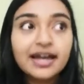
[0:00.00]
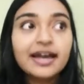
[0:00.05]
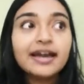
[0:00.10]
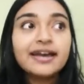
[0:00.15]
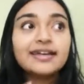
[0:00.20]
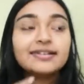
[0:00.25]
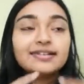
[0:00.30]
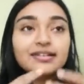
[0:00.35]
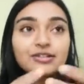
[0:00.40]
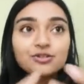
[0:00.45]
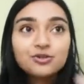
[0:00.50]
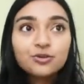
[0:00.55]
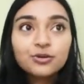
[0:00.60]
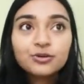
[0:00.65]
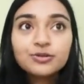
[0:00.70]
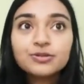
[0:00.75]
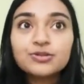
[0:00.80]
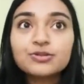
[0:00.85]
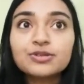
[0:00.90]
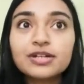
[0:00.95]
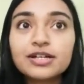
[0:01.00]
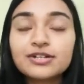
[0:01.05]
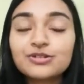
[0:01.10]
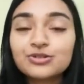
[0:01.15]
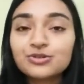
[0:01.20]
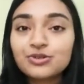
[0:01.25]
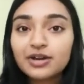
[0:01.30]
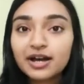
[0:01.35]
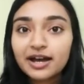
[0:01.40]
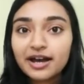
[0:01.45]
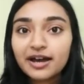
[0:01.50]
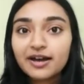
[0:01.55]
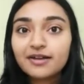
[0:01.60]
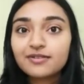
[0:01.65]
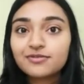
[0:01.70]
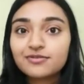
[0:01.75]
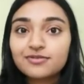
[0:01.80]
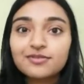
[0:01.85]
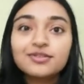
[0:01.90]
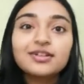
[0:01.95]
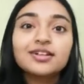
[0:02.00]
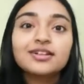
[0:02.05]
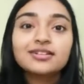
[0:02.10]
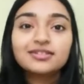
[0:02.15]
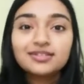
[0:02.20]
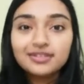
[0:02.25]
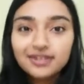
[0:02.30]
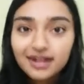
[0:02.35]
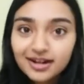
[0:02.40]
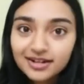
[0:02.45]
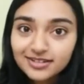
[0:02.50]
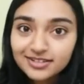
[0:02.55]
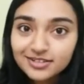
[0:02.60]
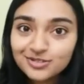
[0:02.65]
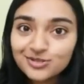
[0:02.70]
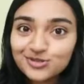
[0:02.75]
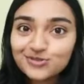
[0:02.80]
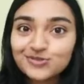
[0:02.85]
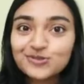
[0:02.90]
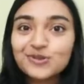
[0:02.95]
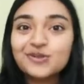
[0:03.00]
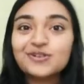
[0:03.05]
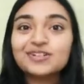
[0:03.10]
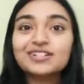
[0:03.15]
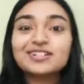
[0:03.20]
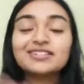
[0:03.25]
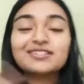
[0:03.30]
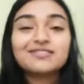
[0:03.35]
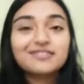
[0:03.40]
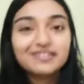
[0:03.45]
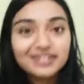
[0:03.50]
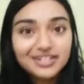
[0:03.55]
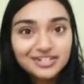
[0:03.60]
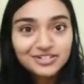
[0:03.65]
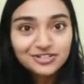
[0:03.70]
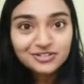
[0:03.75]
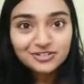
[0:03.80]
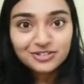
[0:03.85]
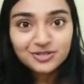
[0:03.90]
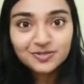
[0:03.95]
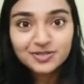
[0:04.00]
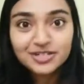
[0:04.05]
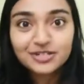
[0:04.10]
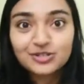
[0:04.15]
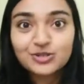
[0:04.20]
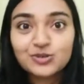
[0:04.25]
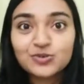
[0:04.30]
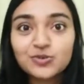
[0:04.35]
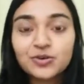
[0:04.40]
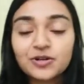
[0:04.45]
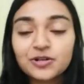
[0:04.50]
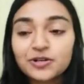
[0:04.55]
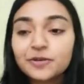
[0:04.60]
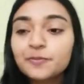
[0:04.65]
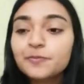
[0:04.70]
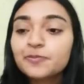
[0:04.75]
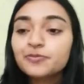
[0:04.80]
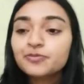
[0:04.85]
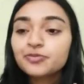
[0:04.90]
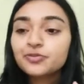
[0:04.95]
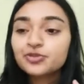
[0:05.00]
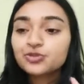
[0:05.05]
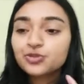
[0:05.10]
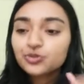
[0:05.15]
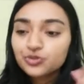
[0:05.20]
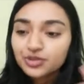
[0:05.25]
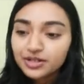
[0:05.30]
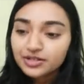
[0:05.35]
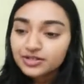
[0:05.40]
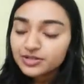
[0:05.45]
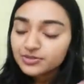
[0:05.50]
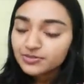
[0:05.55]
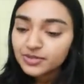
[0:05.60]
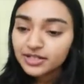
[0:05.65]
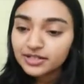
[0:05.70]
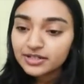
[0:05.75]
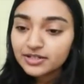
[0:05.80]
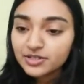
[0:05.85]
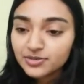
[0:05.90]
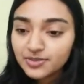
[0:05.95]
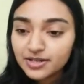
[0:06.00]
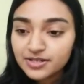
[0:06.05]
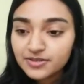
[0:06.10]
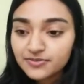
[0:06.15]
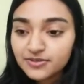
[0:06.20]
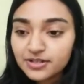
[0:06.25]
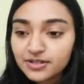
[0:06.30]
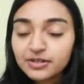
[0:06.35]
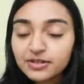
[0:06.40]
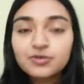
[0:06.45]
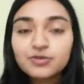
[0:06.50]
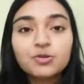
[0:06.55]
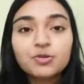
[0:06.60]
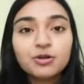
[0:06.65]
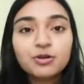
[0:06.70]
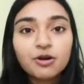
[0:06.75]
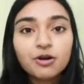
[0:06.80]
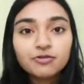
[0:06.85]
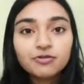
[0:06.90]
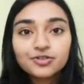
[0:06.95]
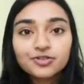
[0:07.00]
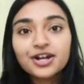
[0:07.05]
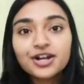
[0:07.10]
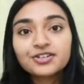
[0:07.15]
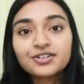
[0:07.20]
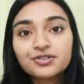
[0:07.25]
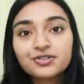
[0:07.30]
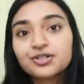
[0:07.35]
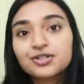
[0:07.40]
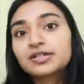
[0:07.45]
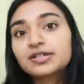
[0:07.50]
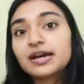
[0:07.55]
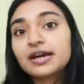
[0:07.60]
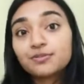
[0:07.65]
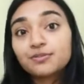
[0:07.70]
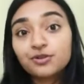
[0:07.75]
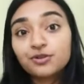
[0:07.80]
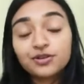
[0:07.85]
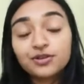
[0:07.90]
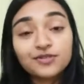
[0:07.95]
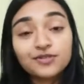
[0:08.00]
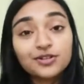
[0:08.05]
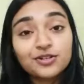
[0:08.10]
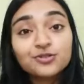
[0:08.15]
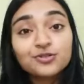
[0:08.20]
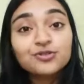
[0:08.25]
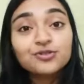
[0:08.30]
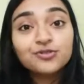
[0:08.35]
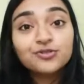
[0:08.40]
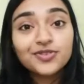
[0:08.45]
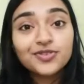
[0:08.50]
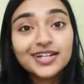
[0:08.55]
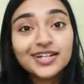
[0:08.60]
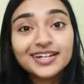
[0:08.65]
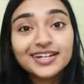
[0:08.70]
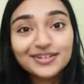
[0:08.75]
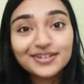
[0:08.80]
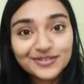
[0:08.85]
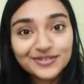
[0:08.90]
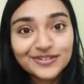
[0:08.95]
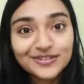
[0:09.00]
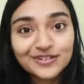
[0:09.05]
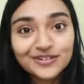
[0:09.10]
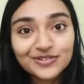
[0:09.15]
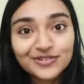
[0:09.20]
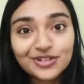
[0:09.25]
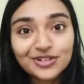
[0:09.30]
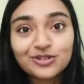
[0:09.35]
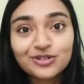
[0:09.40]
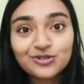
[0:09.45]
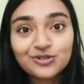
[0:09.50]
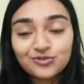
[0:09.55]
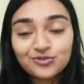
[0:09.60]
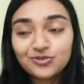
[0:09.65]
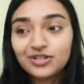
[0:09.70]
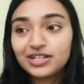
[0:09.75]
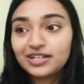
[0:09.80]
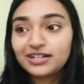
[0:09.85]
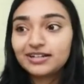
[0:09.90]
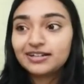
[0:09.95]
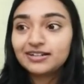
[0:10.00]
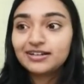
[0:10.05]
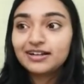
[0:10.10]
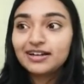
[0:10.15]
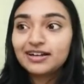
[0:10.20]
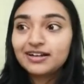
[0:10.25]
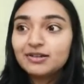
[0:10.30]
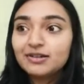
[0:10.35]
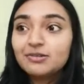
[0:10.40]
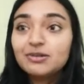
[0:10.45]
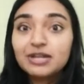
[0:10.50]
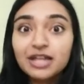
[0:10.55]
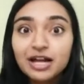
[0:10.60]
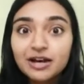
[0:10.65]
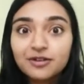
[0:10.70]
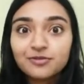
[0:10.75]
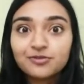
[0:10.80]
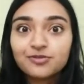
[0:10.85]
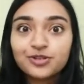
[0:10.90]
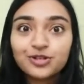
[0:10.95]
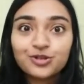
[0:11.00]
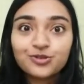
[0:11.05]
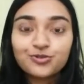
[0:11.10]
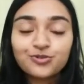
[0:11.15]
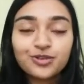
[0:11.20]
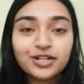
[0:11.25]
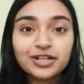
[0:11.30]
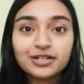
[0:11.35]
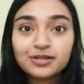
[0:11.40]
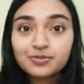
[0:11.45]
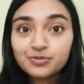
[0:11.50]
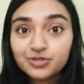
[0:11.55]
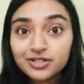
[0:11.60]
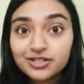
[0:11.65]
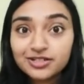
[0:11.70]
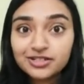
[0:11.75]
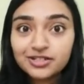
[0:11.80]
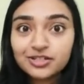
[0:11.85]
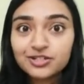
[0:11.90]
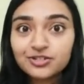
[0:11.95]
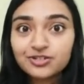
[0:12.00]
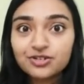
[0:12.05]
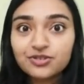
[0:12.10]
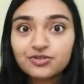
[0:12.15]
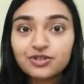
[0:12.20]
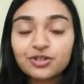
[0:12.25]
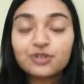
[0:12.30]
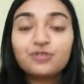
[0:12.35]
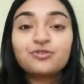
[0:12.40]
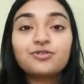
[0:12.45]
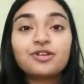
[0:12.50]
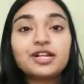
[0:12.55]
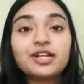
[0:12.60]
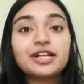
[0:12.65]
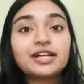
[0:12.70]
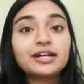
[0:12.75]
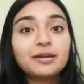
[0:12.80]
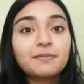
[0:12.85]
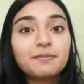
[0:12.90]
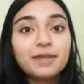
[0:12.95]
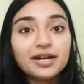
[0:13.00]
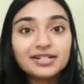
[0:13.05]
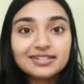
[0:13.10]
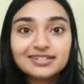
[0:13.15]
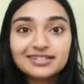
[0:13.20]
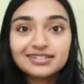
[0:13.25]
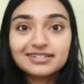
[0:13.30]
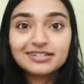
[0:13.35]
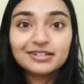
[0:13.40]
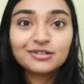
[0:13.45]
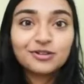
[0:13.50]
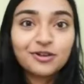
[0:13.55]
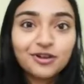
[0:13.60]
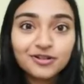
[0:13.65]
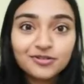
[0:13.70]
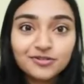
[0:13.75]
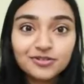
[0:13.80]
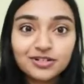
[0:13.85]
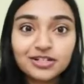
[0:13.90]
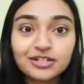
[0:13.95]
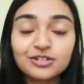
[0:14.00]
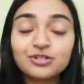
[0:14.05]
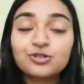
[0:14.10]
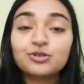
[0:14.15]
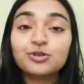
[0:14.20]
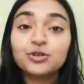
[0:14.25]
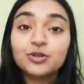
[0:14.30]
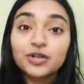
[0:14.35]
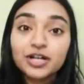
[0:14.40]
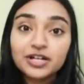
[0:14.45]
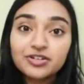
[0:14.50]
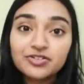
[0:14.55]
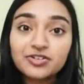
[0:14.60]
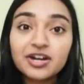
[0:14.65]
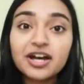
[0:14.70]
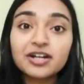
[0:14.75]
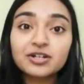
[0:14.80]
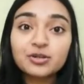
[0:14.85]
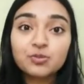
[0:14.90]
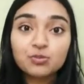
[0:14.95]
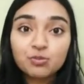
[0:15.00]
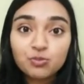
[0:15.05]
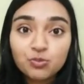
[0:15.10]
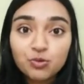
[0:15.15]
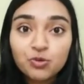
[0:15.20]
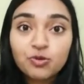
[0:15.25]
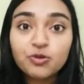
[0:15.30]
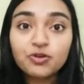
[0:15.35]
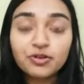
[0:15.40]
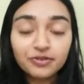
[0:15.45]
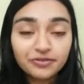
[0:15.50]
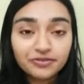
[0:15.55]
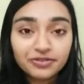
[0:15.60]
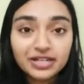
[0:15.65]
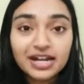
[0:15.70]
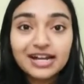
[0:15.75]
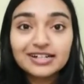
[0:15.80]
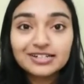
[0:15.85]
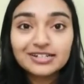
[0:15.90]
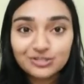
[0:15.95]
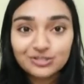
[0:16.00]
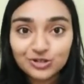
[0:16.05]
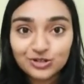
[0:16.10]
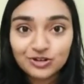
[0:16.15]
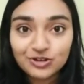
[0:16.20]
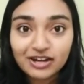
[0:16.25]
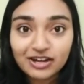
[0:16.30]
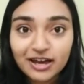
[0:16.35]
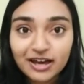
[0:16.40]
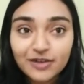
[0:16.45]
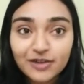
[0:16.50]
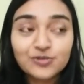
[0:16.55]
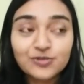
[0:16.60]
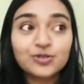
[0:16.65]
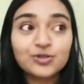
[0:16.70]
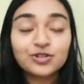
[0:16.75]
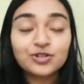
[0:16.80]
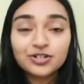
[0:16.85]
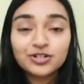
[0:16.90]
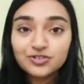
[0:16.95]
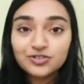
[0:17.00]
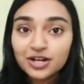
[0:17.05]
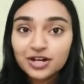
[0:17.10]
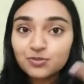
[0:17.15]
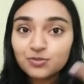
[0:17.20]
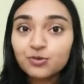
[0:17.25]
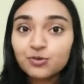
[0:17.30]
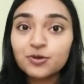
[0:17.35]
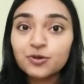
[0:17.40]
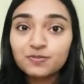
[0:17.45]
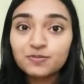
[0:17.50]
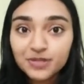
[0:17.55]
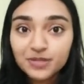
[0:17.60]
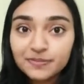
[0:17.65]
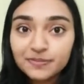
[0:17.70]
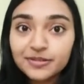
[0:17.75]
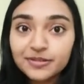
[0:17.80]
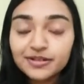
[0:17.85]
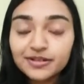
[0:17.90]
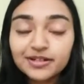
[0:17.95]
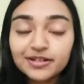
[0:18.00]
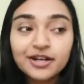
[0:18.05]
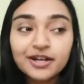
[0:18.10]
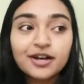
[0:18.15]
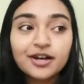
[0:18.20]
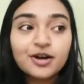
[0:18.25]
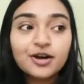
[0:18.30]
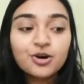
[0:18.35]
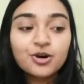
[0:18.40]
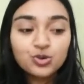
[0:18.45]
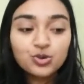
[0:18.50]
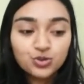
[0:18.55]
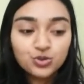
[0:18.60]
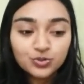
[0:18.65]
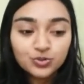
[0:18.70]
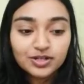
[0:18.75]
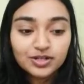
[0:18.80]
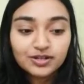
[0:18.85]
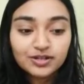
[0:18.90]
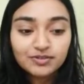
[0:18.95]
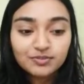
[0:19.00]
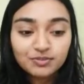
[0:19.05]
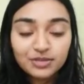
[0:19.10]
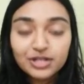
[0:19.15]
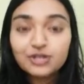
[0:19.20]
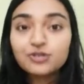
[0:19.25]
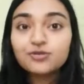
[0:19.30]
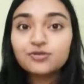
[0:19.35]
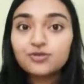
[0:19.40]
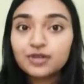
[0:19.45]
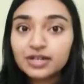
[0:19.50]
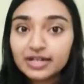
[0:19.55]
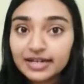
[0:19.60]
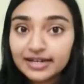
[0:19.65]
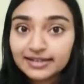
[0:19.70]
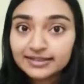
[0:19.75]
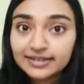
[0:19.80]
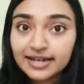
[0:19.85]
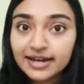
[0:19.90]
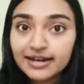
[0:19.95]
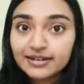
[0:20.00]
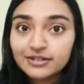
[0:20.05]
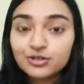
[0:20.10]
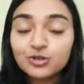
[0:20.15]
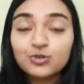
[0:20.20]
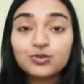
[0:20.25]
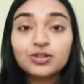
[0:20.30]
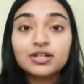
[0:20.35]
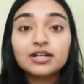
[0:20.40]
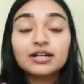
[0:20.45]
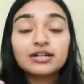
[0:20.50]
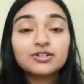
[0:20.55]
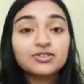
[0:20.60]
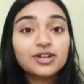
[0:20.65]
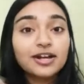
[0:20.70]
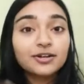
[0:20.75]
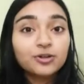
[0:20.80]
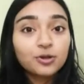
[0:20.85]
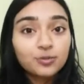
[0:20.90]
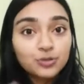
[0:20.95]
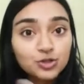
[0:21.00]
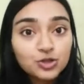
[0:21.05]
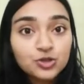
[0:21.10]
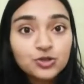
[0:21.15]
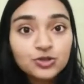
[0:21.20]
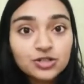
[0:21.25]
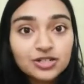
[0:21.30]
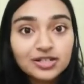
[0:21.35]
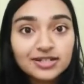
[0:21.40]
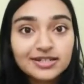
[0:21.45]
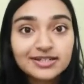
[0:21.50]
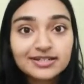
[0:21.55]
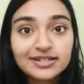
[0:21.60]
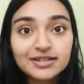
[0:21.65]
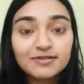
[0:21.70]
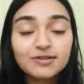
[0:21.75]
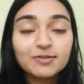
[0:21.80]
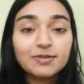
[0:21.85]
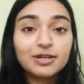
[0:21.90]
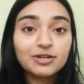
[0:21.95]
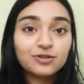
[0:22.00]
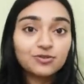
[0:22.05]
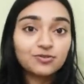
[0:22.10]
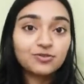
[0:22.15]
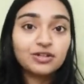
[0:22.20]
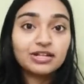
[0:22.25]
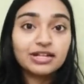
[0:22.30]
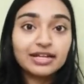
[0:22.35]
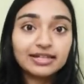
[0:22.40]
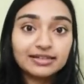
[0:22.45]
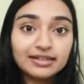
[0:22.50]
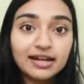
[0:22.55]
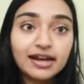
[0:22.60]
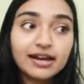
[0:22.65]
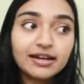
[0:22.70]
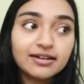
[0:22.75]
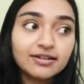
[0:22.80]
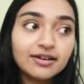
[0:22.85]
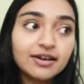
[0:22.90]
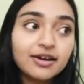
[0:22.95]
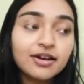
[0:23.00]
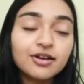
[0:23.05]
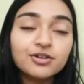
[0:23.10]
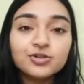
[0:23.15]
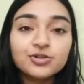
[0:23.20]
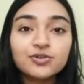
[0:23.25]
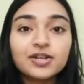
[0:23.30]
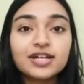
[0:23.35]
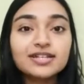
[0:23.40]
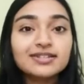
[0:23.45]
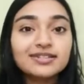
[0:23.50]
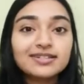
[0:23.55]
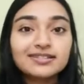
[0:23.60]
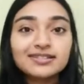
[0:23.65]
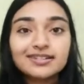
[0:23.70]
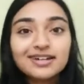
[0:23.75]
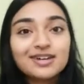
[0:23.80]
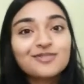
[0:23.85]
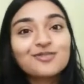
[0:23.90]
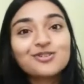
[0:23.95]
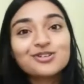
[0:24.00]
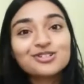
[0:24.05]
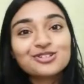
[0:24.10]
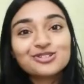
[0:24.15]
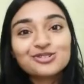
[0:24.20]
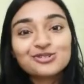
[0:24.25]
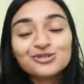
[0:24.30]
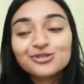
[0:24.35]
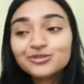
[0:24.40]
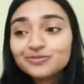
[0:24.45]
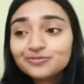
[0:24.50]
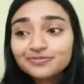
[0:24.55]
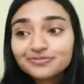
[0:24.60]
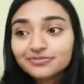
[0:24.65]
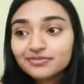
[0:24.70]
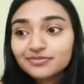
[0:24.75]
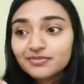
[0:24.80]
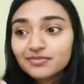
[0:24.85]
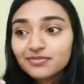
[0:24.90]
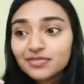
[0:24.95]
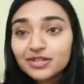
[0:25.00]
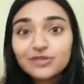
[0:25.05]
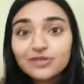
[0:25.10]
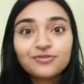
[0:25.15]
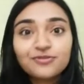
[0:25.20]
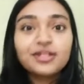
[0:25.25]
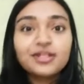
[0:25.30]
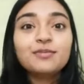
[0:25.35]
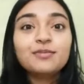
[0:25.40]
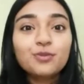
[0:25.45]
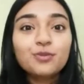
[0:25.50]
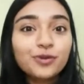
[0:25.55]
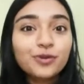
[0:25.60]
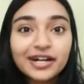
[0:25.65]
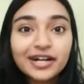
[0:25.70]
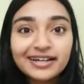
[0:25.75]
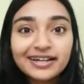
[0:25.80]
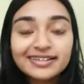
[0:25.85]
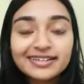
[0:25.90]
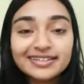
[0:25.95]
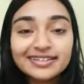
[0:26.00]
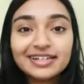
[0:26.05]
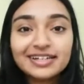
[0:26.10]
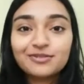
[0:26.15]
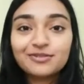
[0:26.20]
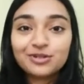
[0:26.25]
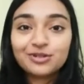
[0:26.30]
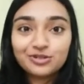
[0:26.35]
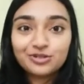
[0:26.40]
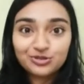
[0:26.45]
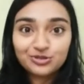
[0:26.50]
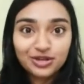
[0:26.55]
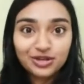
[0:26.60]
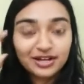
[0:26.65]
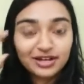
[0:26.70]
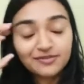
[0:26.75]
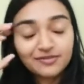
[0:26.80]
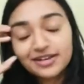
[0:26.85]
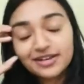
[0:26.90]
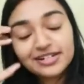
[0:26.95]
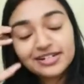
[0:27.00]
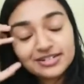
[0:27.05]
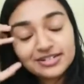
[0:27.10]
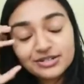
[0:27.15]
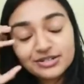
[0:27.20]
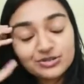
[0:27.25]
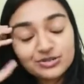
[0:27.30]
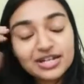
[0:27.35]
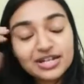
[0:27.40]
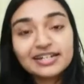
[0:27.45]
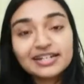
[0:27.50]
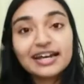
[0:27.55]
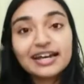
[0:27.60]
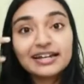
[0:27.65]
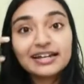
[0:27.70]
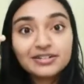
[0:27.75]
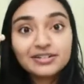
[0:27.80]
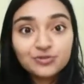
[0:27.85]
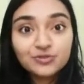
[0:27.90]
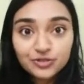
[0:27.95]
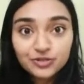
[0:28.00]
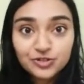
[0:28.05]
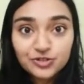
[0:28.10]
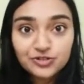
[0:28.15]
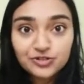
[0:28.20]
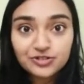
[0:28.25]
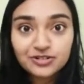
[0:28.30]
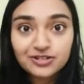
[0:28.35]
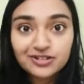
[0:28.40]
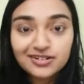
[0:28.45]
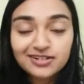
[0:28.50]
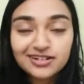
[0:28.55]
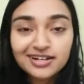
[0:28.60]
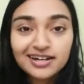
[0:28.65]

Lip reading: And then you also get to have the car that you want and the relationships that you want. So speaking specifically from a law of attraction standpoint, when you're feeling good, when you're feeling love, when you're feeling appreciation, when you're feeling abundant and confident, you're going to attract more of that into your life. You're going to attract more people who will make you feel like that. You will attract opportunities that will make you feel like that. So when I said that I wanted to feel more healthy, I went into that end vision.